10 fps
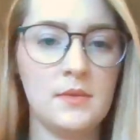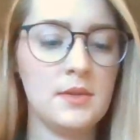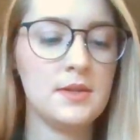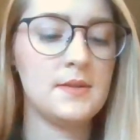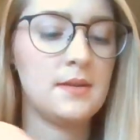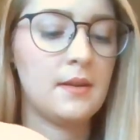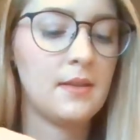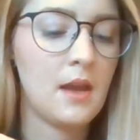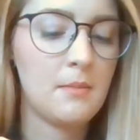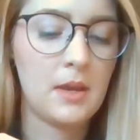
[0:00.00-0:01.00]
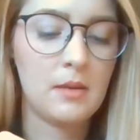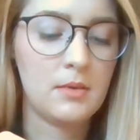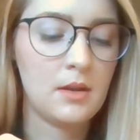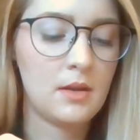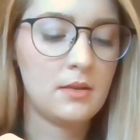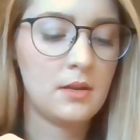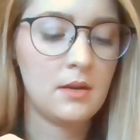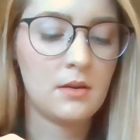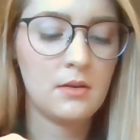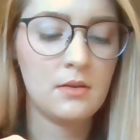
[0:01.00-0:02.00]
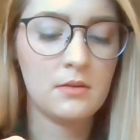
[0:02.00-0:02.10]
Stick that baby on there.